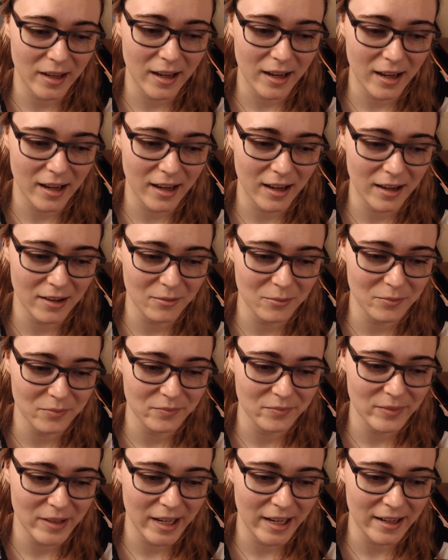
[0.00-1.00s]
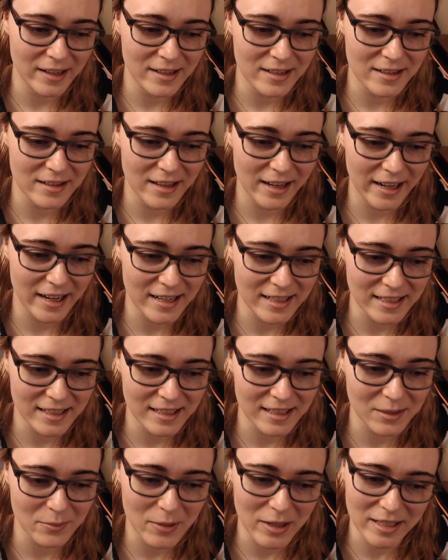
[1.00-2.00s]
And I guess
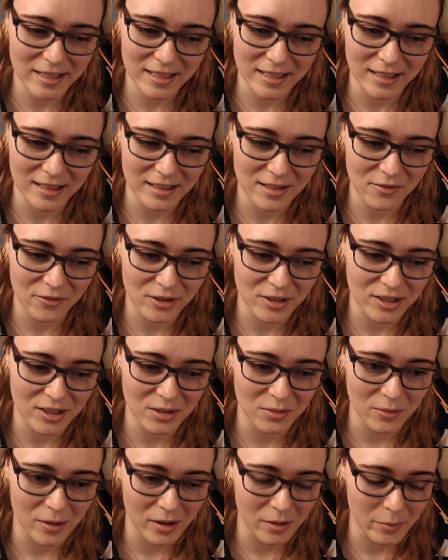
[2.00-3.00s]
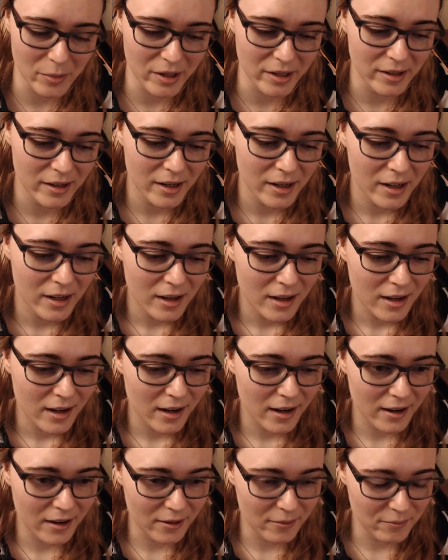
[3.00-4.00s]
this makes a difference as well, but
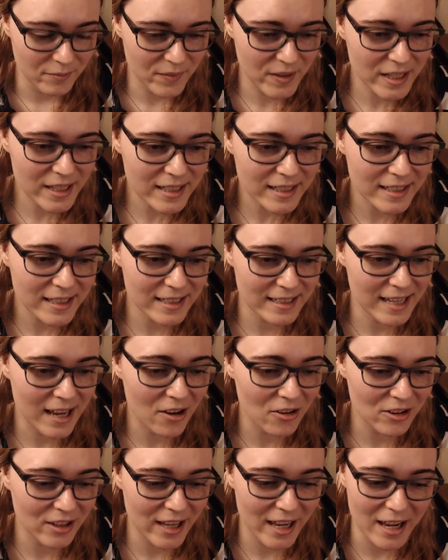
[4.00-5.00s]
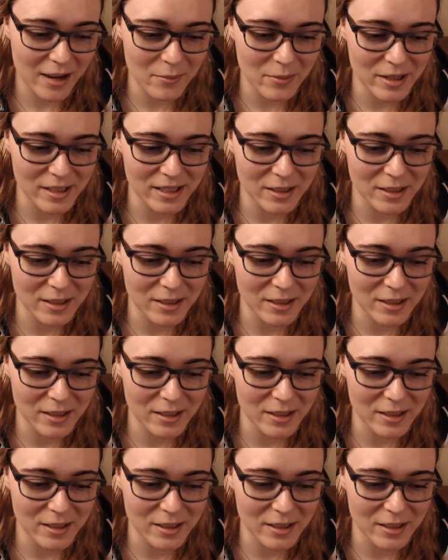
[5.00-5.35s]
this is how the game